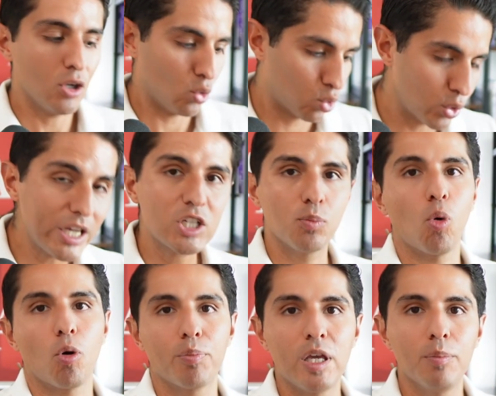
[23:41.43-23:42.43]
reach
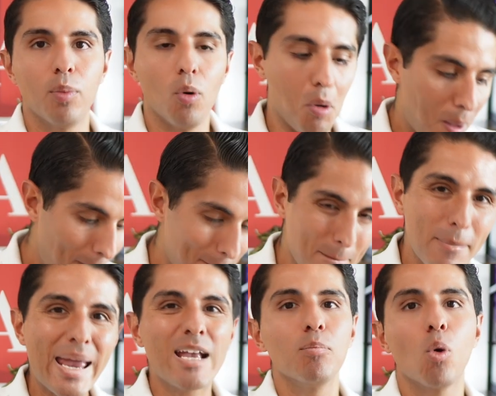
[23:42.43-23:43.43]
more people,
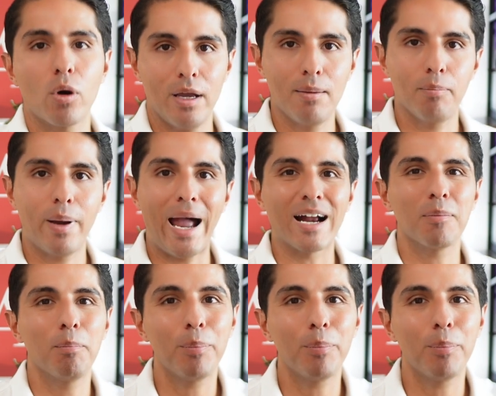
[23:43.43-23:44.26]
make more impact,